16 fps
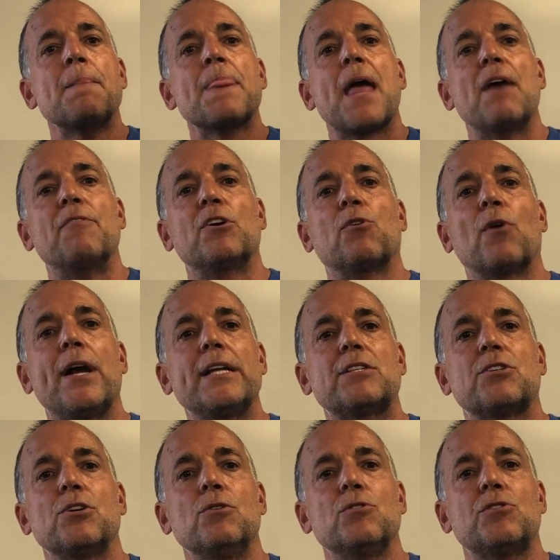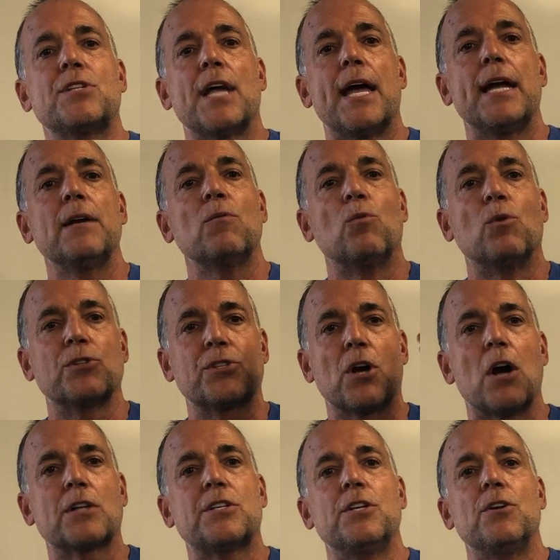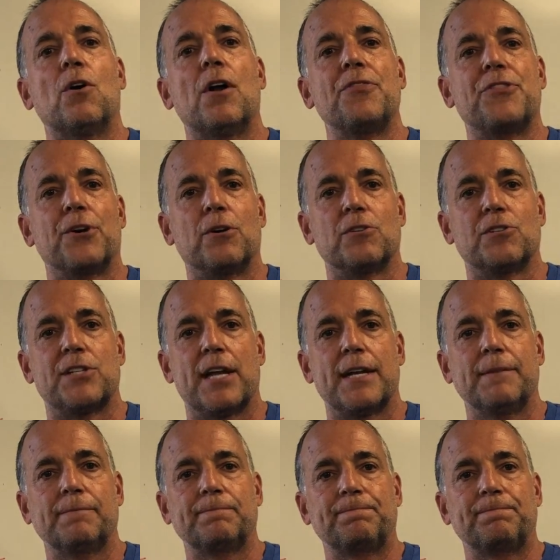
Have a great Tuesday. We'll talk to you on Thursday.